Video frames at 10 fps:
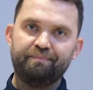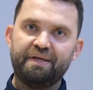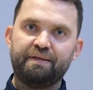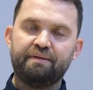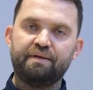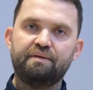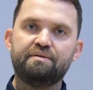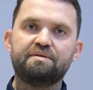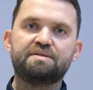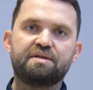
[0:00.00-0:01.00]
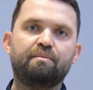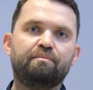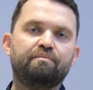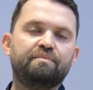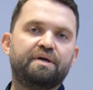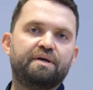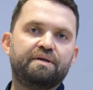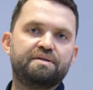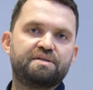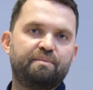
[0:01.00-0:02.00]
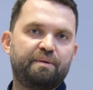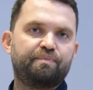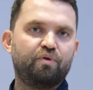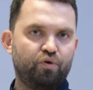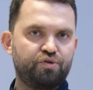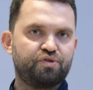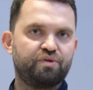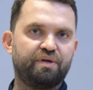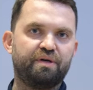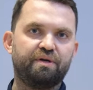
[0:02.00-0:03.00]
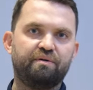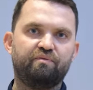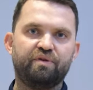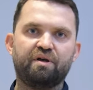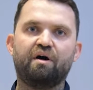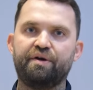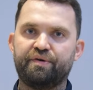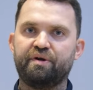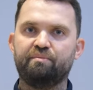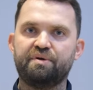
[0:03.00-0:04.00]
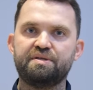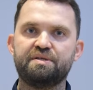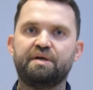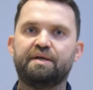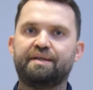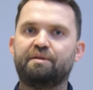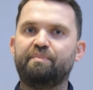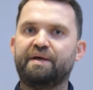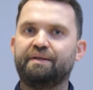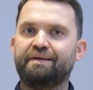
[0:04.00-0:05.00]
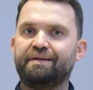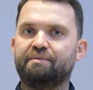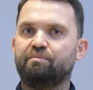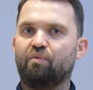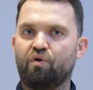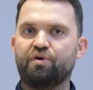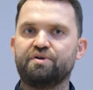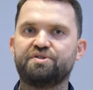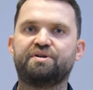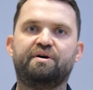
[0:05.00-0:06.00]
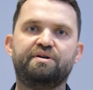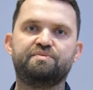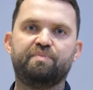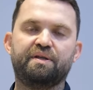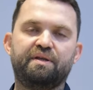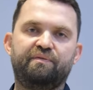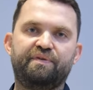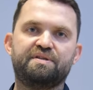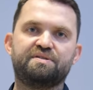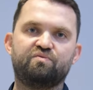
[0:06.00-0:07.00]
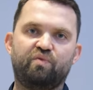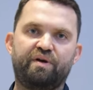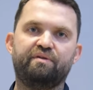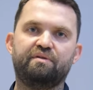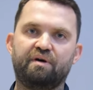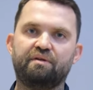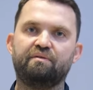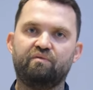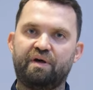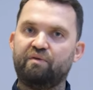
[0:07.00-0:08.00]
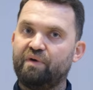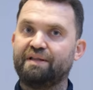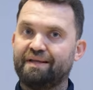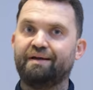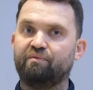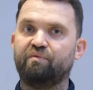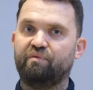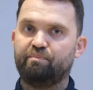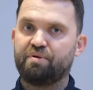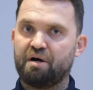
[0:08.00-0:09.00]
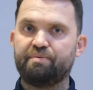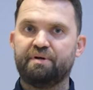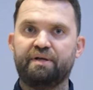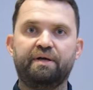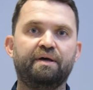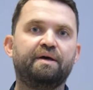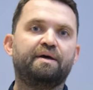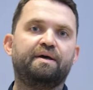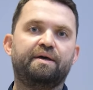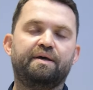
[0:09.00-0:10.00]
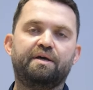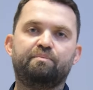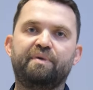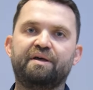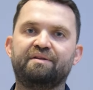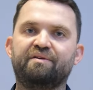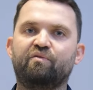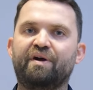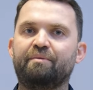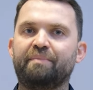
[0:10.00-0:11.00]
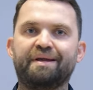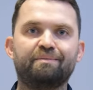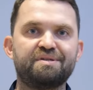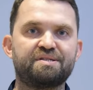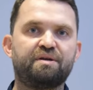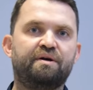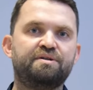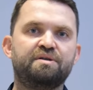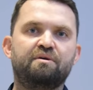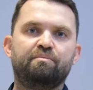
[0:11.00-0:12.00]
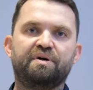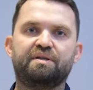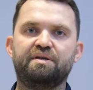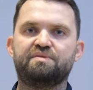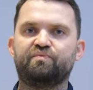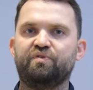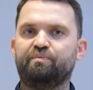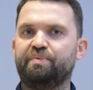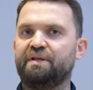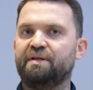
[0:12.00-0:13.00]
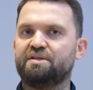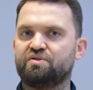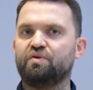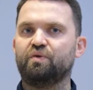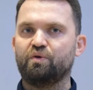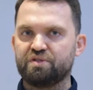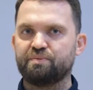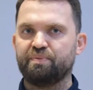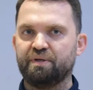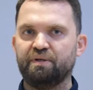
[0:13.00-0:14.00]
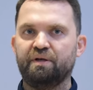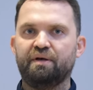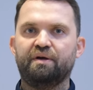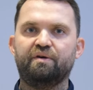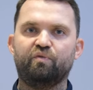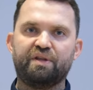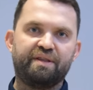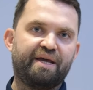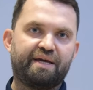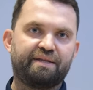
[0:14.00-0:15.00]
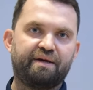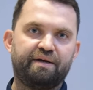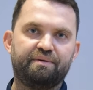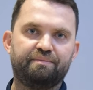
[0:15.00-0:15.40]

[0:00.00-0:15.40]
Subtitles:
in some approach with higher numbers, that may lead more scars. But if it is very done well done properly, it may leave very minimal scars, but it will be not so noticeable with naked eye.